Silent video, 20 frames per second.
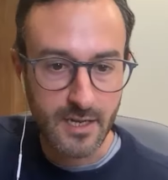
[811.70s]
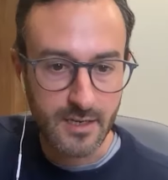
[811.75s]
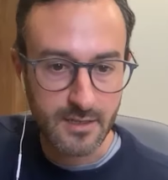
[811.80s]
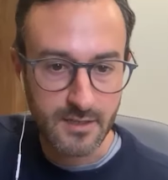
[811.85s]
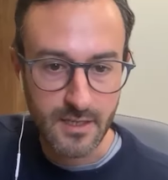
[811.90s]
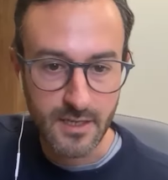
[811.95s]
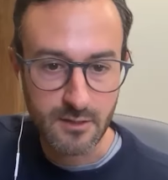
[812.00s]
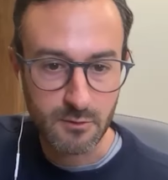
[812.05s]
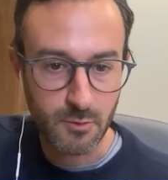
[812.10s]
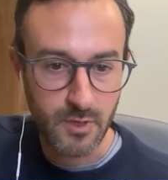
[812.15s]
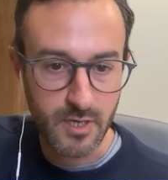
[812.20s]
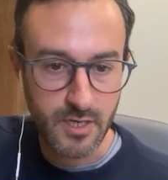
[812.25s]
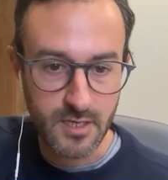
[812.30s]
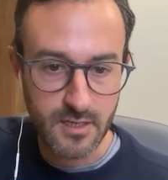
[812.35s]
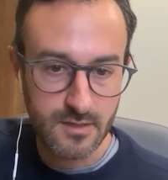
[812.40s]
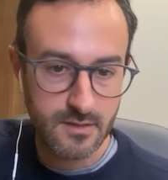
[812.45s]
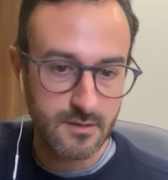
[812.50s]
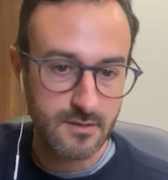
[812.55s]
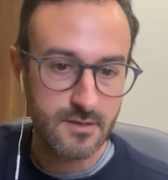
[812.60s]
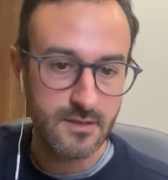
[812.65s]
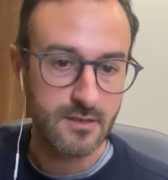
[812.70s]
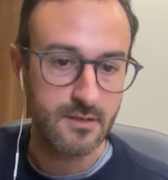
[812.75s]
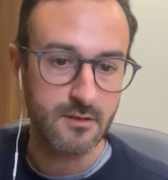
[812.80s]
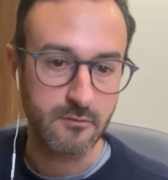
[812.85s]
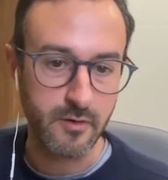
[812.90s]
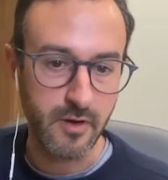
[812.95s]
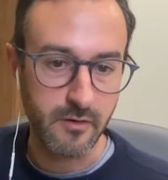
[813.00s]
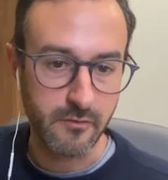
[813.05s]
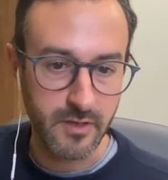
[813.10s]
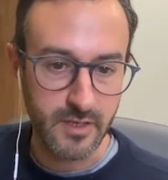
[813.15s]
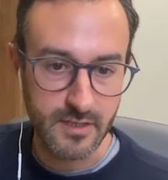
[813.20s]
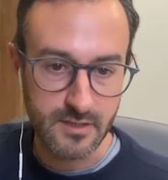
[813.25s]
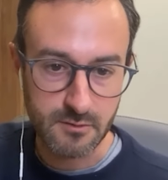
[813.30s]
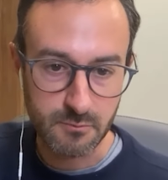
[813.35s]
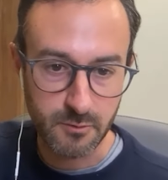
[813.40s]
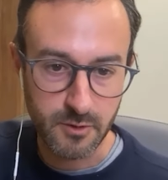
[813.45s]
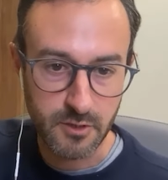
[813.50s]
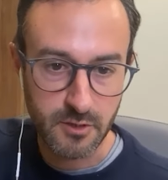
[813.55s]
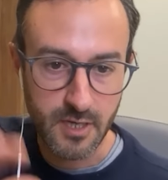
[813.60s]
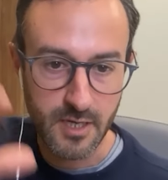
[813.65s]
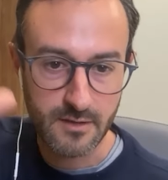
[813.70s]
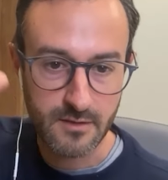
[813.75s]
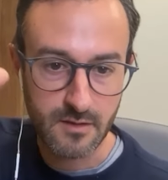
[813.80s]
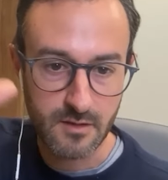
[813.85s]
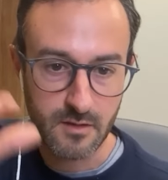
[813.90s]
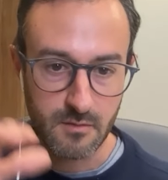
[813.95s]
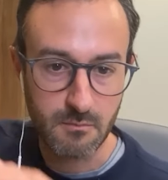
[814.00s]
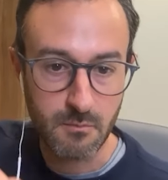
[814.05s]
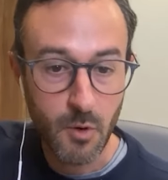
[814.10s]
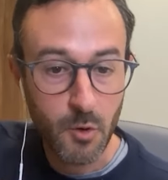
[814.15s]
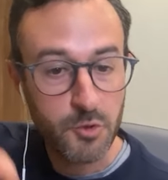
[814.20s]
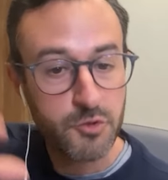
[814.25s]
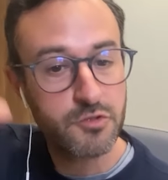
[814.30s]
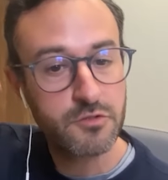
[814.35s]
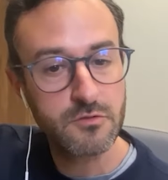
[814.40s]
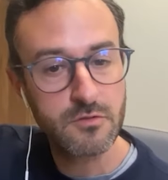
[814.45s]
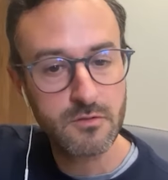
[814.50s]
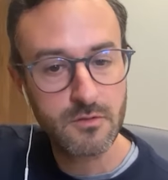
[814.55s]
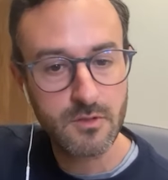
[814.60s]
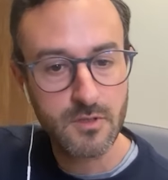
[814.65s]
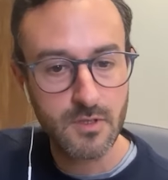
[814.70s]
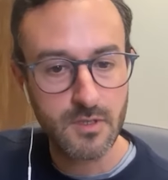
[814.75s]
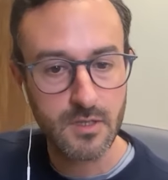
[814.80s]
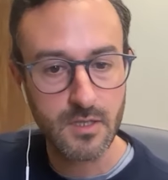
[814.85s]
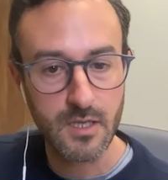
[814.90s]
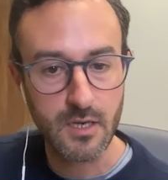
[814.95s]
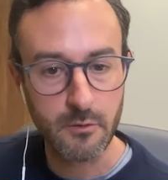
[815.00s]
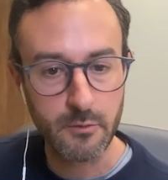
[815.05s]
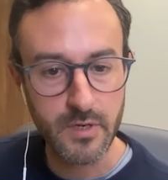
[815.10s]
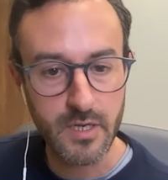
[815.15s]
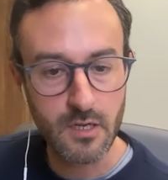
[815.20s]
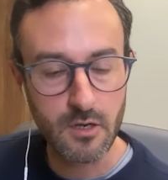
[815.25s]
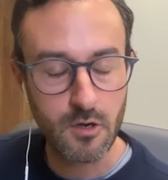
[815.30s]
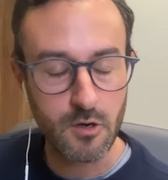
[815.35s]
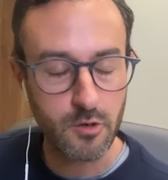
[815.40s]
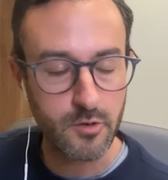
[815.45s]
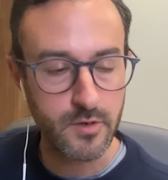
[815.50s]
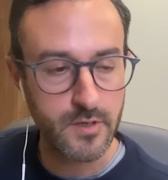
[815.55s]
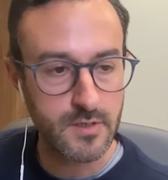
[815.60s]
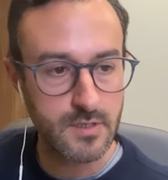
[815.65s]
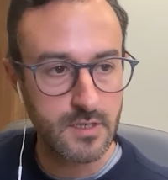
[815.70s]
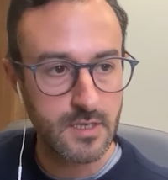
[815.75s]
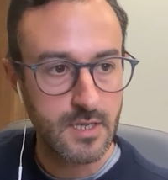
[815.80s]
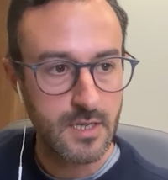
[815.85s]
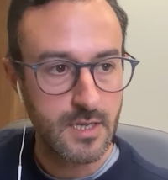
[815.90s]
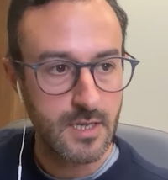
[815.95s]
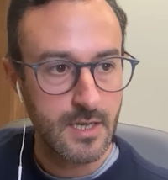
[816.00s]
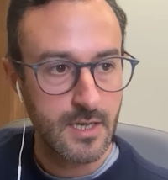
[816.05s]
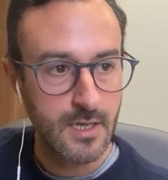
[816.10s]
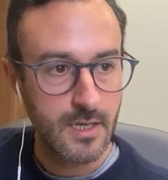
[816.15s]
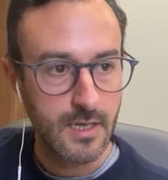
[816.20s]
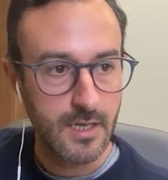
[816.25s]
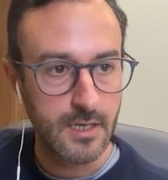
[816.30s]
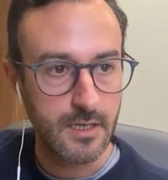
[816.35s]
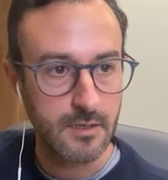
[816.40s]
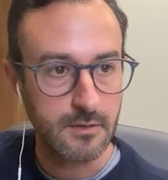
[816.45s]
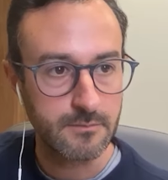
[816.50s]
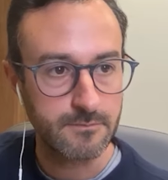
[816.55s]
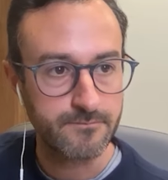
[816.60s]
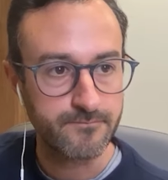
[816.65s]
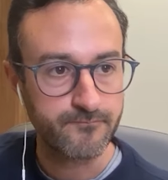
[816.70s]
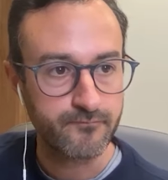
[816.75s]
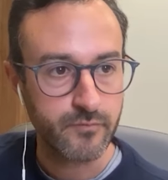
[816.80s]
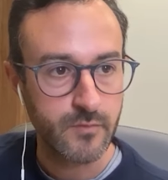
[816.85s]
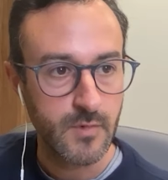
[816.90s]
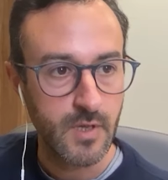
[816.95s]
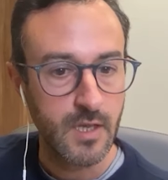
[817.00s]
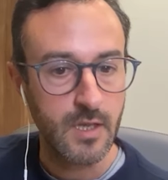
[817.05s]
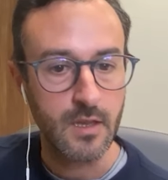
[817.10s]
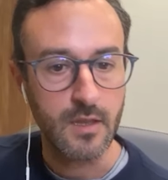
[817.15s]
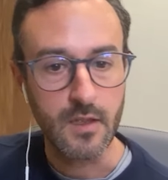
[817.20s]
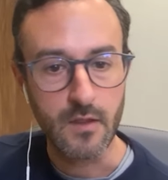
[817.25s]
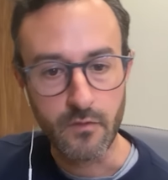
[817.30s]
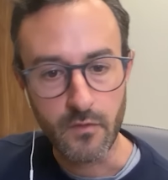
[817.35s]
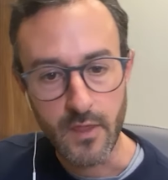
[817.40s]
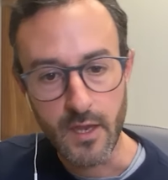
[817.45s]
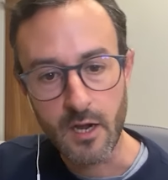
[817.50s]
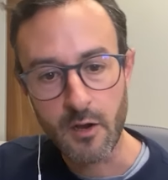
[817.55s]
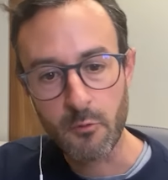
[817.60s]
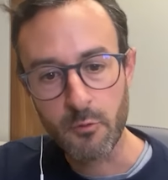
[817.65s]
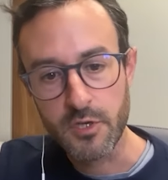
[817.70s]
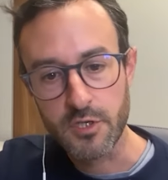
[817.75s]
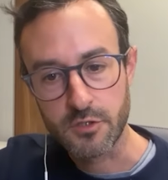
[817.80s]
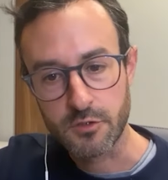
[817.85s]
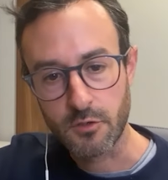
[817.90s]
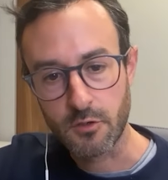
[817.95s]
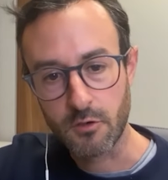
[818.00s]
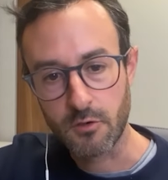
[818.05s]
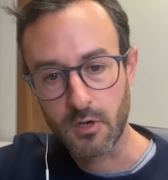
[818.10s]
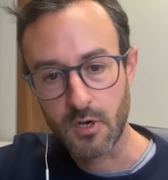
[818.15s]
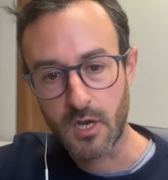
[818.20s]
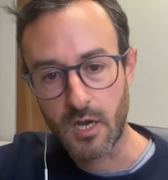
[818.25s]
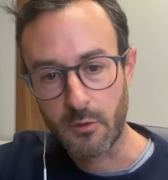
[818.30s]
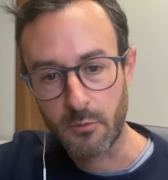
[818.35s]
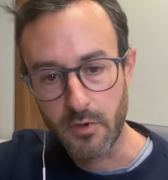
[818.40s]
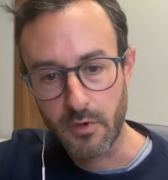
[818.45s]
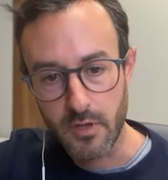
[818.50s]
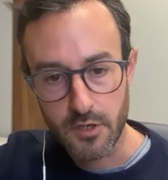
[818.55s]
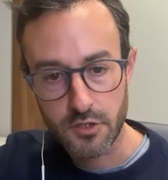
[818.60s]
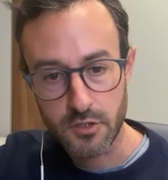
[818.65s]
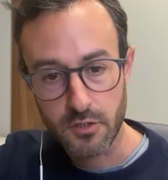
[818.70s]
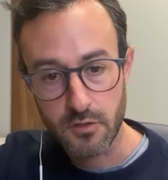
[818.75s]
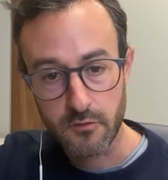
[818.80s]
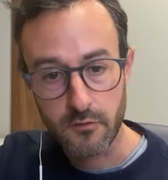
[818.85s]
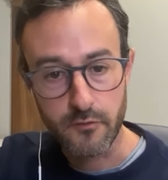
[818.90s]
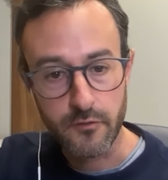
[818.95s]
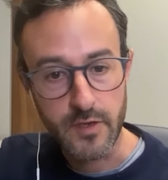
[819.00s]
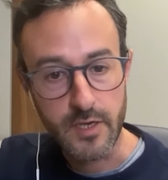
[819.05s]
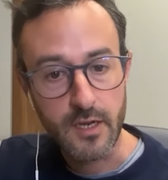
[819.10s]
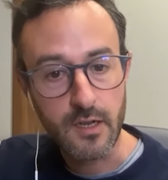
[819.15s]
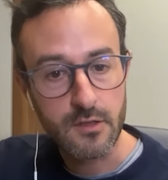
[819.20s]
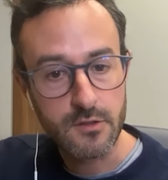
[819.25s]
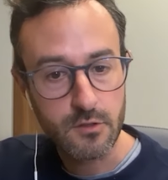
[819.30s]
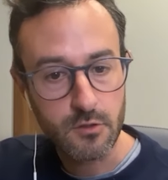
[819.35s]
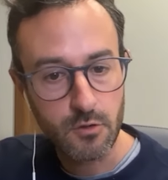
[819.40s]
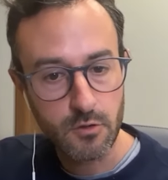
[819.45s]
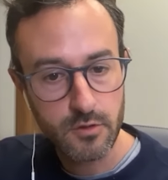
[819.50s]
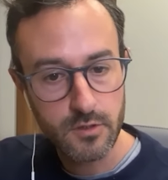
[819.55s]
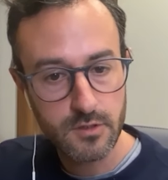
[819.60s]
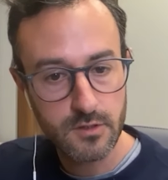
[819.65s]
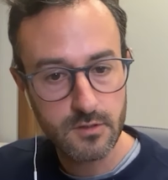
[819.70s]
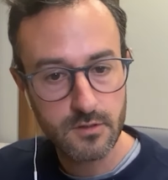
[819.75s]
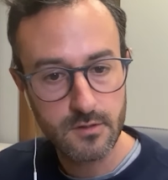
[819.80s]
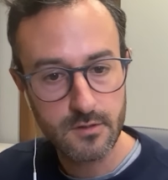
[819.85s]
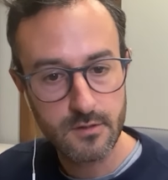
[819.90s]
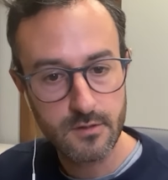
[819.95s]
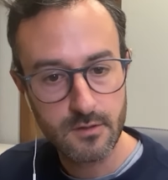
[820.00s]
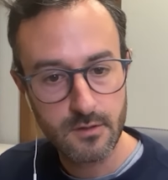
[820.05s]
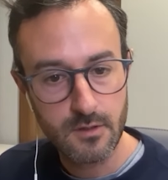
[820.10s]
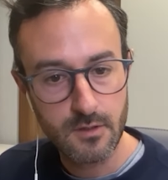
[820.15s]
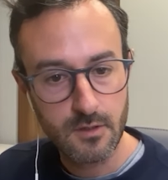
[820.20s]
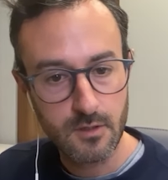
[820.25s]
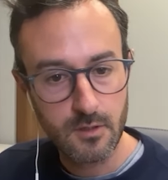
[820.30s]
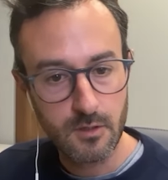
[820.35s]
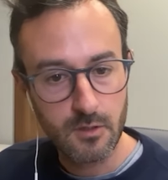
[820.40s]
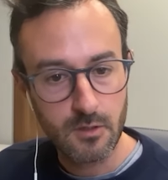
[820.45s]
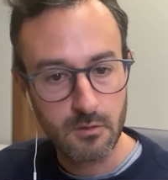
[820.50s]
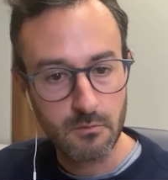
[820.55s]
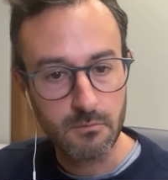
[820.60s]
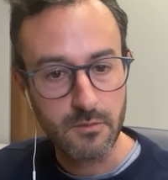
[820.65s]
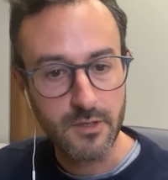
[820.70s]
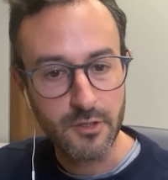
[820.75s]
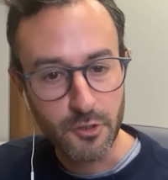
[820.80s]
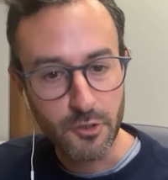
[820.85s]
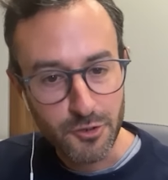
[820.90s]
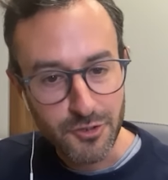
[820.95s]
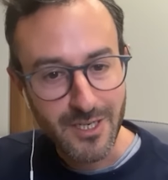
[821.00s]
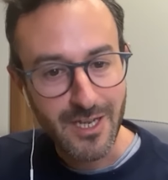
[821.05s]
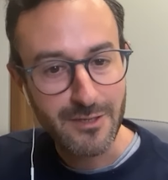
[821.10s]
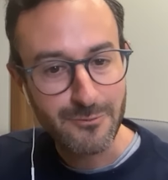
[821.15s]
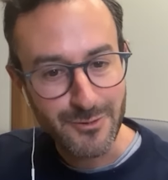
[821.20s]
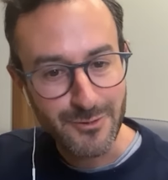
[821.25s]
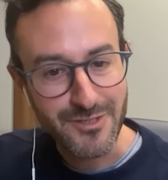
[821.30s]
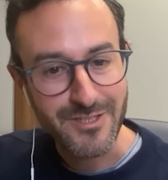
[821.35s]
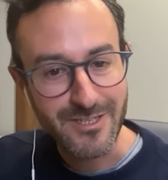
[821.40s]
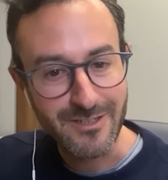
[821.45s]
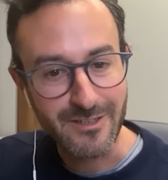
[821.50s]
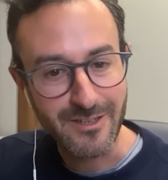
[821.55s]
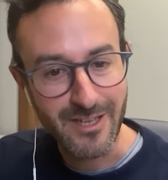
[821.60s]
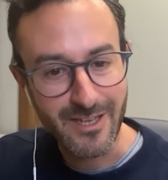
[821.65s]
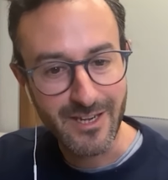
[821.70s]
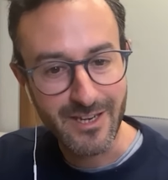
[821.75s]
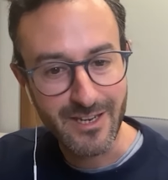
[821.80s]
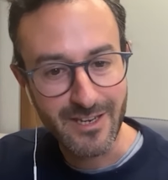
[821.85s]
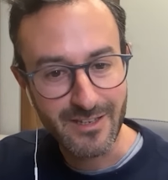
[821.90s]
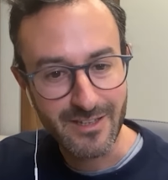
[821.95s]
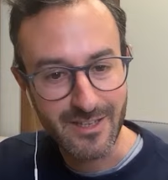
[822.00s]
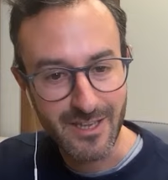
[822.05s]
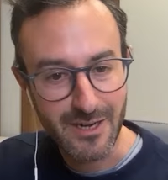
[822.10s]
and day 20, roughly, it's where you get the most diarrhea occurrence. In there, we saw a reduction in fecal scores, but those cats were still getting